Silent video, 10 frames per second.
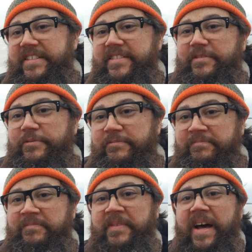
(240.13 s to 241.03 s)
So
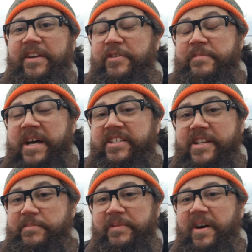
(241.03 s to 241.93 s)
I don't
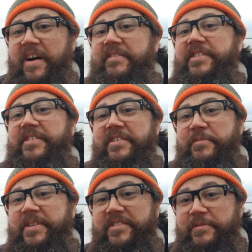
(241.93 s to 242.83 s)
imagine, obviously
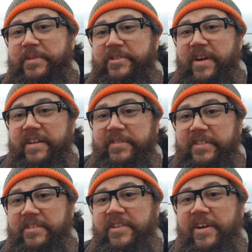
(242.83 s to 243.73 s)
nobody's going to be driving
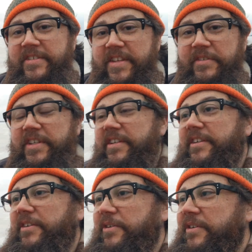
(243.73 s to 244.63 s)
cars out
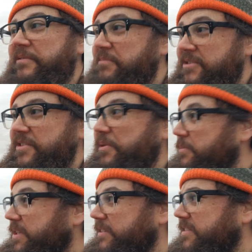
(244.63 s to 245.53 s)
here or
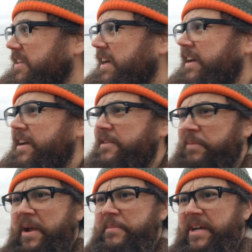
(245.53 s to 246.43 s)
snowmobiles,
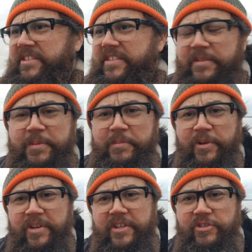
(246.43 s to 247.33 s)
but I imagine some people
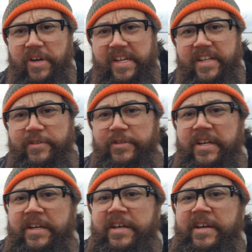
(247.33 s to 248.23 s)
are going to try it out
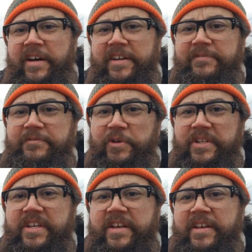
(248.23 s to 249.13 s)
on
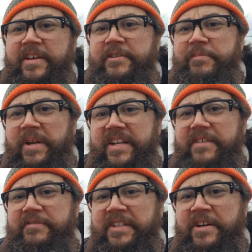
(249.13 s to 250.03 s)
foot. But I
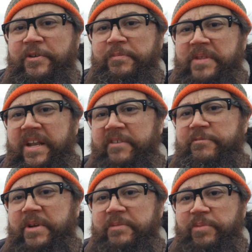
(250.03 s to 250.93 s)
definitely hope that
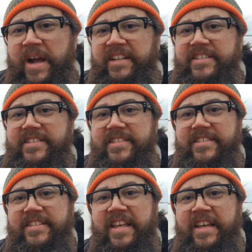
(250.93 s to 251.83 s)
everybody practices